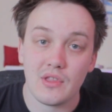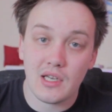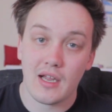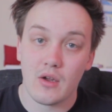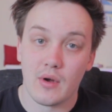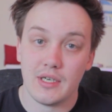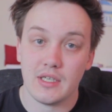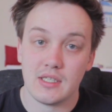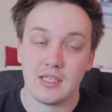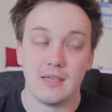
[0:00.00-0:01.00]
the Lego
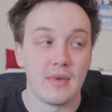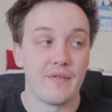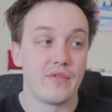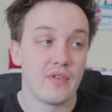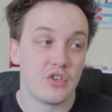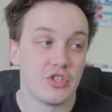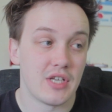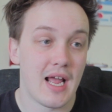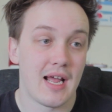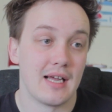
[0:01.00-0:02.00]
Ideas team have
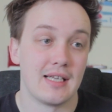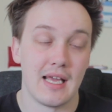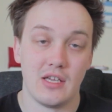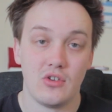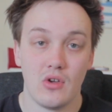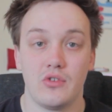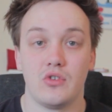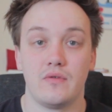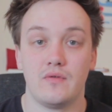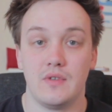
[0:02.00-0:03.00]
just had a
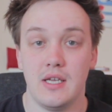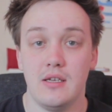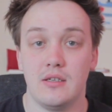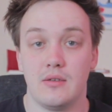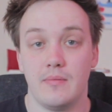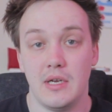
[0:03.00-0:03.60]
cut-off date,